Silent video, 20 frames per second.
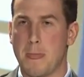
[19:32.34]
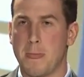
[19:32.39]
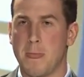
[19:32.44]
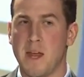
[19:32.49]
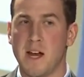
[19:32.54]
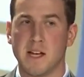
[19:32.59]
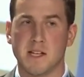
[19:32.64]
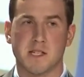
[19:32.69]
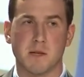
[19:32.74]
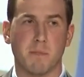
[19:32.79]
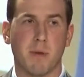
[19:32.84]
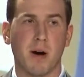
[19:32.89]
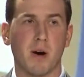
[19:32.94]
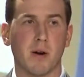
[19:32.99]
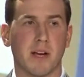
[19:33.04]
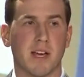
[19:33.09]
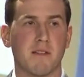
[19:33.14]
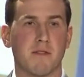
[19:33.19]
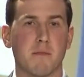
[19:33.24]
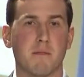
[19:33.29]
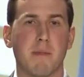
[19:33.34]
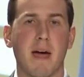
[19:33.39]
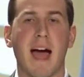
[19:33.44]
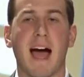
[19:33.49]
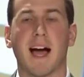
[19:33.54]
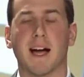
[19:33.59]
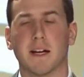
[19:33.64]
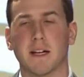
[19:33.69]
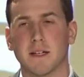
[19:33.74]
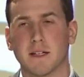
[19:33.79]
that it's about giving
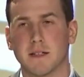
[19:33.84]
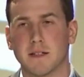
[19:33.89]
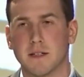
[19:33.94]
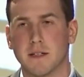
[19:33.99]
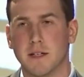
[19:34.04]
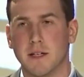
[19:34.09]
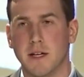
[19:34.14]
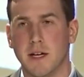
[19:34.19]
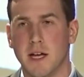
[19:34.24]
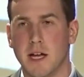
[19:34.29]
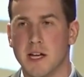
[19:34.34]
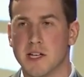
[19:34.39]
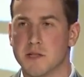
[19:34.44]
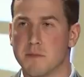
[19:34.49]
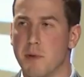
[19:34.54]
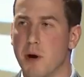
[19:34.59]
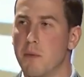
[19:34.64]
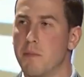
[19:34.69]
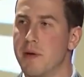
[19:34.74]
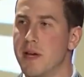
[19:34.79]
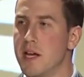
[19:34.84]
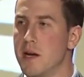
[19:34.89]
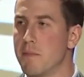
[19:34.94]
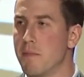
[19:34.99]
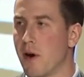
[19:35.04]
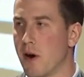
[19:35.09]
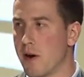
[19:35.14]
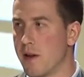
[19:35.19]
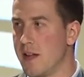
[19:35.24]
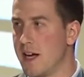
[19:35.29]
back, and it's about being a
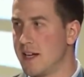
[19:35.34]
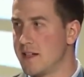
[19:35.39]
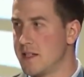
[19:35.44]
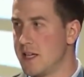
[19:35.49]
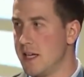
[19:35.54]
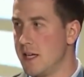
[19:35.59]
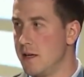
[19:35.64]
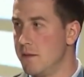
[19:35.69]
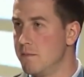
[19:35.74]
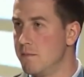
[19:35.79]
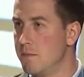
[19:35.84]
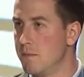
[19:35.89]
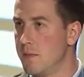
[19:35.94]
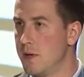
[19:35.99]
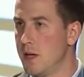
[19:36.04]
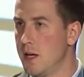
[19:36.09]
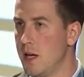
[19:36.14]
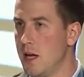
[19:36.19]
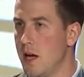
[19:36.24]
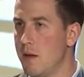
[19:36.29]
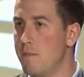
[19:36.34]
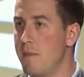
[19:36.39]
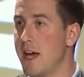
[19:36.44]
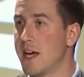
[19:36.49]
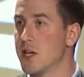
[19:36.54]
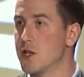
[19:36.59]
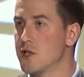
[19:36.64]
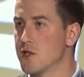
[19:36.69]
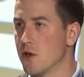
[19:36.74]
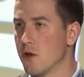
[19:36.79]
part of that team and
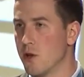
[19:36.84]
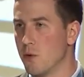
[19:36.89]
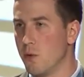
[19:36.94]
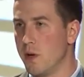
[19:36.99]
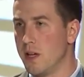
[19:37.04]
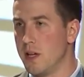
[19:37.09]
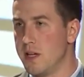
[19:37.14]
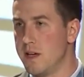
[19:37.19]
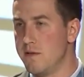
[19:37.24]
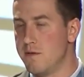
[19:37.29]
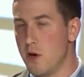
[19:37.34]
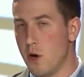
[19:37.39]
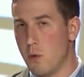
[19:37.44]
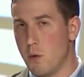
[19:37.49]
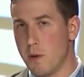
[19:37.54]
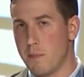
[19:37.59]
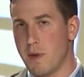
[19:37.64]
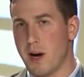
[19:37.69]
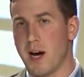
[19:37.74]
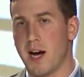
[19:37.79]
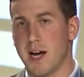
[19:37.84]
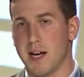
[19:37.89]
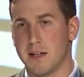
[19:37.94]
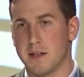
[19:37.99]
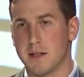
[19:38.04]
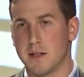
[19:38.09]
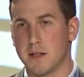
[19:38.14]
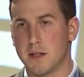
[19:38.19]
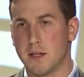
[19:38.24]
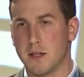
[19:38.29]
making sure that we leave no one behind.
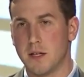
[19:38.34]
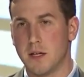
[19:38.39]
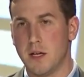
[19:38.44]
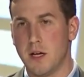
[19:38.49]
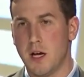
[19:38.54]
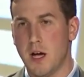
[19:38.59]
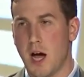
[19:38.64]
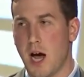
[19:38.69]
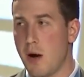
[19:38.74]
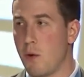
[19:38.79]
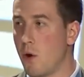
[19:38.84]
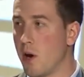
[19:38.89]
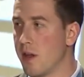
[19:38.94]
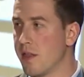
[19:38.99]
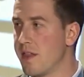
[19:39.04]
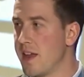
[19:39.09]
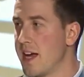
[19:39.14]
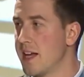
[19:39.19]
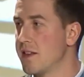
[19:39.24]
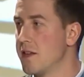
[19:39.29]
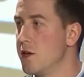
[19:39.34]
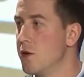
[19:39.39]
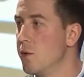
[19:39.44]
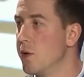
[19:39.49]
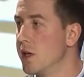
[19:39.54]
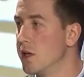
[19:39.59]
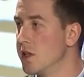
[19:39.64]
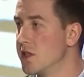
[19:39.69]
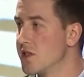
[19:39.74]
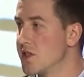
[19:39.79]
I want to thank the New
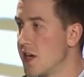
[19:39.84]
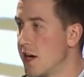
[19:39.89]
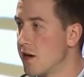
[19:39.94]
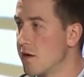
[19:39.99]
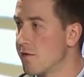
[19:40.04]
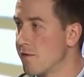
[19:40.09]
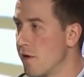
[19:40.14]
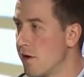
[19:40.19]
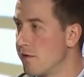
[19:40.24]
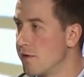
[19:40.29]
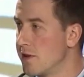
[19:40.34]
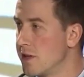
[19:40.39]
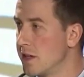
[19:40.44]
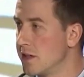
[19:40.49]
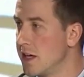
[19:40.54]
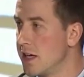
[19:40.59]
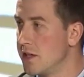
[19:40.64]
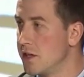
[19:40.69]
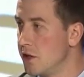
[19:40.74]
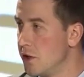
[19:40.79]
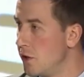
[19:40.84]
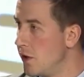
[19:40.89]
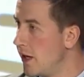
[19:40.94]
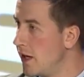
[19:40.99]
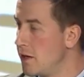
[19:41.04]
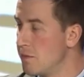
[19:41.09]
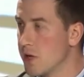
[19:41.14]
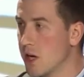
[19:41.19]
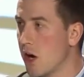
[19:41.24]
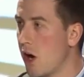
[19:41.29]
England Center for everything they do,
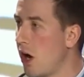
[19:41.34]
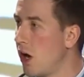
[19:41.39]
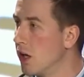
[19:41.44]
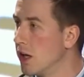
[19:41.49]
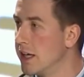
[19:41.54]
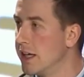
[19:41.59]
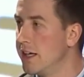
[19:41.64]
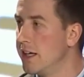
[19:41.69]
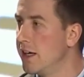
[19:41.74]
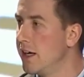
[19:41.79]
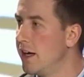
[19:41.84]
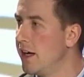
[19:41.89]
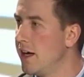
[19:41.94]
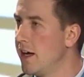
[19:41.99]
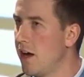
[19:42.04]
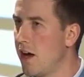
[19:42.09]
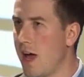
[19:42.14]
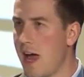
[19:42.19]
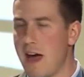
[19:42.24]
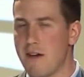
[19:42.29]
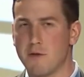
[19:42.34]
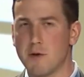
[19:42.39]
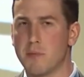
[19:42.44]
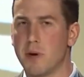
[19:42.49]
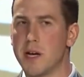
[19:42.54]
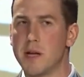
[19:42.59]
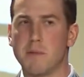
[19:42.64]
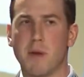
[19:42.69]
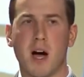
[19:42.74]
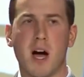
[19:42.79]
Andy McCauley,
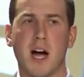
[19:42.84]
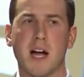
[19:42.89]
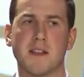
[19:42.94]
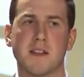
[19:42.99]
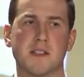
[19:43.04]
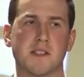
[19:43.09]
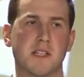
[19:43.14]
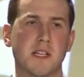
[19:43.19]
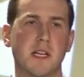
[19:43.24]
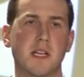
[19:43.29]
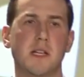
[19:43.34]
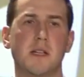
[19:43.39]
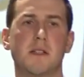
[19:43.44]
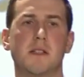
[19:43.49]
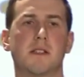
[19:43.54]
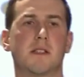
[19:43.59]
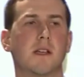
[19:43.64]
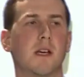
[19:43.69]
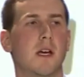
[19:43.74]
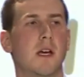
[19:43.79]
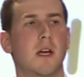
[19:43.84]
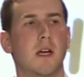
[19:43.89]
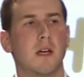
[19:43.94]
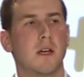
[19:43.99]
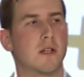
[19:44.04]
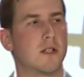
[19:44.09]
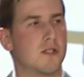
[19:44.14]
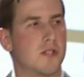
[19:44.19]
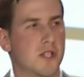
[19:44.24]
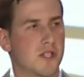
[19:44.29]
everybody behind the scenes,
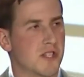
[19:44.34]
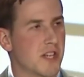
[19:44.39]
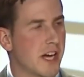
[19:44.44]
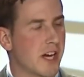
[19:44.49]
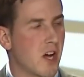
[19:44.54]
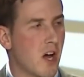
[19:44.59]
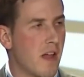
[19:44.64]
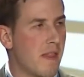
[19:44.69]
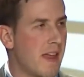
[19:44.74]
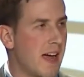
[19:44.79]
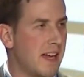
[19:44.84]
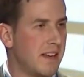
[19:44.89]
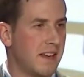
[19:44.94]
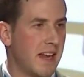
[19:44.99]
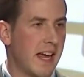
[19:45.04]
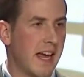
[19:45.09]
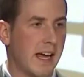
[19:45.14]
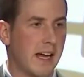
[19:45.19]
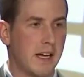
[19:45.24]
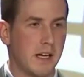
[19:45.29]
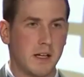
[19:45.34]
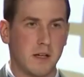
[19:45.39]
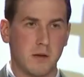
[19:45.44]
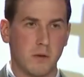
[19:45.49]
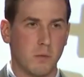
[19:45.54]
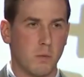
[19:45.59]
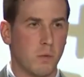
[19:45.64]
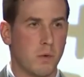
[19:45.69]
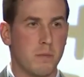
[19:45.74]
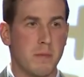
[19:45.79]
because just like on that day
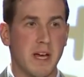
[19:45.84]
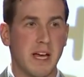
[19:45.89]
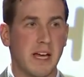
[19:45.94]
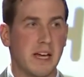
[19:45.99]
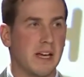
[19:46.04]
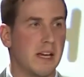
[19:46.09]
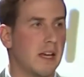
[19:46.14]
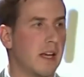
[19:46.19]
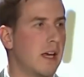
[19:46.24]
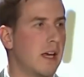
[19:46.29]
with me,